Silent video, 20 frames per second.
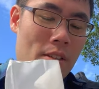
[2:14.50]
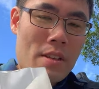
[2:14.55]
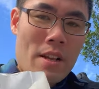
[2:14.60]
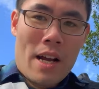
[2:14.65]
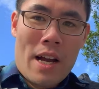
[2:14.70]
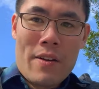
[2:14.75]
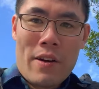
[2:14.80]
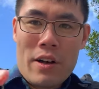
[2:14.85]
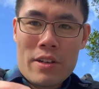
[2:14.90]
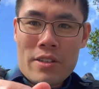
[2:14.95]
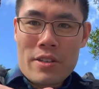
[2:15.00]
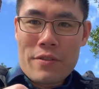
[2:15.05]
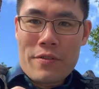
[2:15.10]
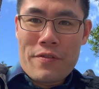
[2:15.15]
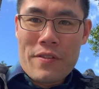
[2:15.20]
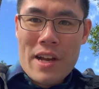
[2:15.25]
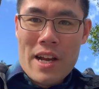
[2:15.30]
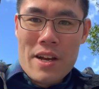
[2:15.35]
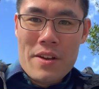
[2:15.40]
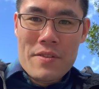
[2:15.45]
I also
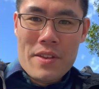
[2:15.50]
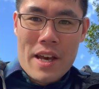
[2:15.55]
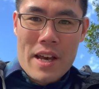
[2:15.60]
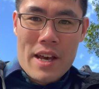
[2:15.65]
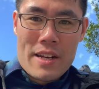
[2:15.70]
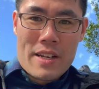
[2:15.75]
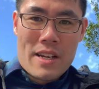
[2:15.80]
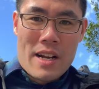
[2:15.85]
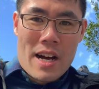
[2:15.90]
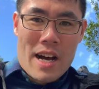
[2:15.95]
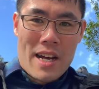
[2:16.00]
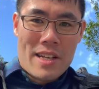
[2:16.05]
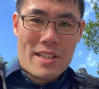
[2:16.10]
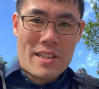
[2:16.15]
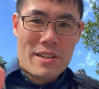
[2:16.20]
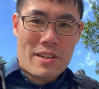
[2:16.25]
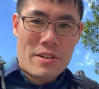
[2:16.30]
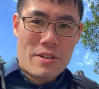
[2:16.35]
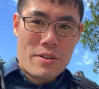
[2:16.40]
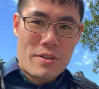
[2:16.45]
found that
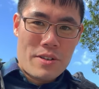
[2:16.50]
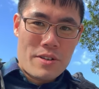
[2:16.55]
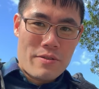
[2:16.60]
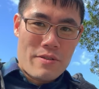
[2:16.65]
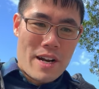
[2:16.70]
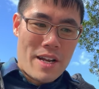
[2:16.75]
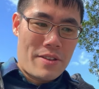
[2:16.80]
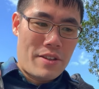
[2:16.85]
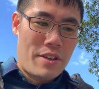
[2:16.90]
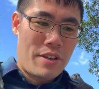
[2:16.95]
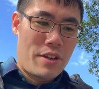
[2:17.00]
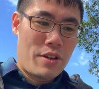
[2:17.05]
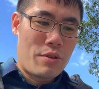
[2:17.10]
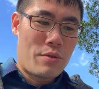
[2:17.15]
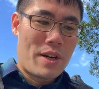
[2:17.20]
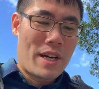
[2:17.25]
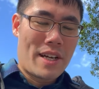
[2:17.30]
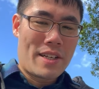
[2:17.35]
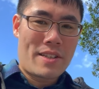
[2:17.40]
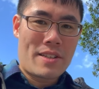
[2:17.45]
Costco's throughout the
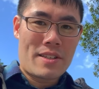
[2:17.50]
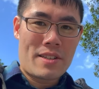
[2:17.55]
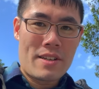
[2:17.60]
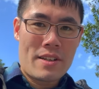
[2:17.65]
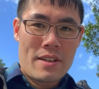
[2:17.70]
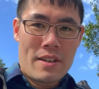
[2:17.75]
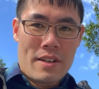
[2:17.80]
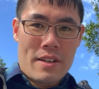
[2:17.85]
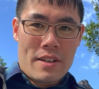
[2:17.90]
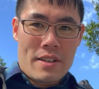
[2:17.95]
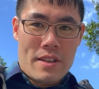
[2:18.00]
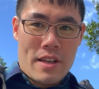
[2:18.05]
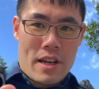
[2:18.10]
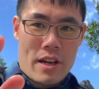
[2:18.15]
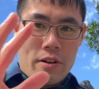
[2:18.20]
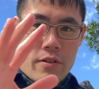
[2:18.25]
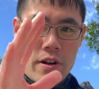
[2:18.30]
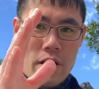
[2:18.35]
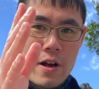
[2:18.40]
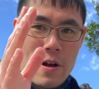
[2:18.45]
U.S.,
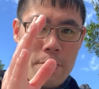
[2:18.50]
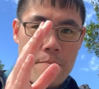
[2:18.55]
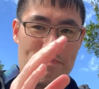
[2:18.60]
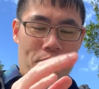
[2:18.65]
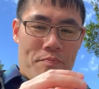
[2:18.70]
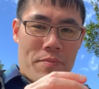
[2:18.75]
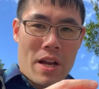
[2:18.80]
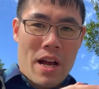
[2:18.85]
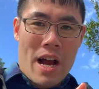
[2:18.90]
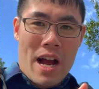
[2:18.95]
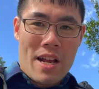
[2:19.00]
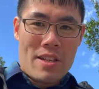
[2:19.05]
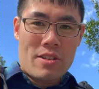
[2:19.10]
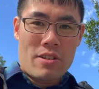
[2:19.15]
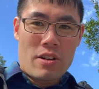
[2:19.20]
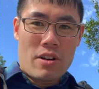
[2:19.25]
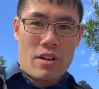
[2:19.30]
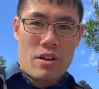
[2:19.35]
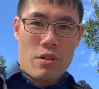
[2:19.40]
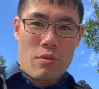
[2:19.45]
their uh, hot
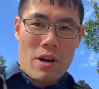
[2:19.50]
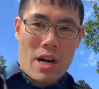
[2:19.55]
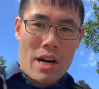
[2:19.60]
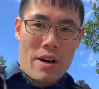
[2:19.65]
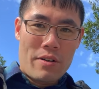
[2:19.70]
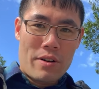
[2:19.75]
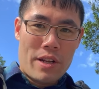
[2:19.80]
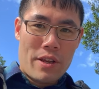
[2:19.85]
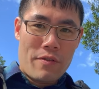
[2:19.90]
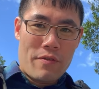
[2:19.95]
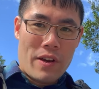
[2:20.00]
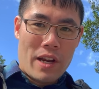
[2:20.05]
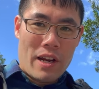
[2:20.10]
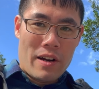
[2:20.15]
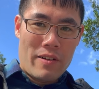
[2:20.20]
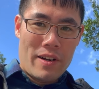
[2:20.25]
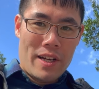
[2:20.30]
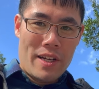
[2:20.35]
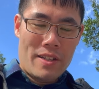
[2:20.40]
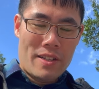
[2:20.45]
dog quality
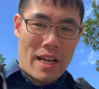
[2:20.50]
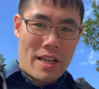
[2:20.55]
varies.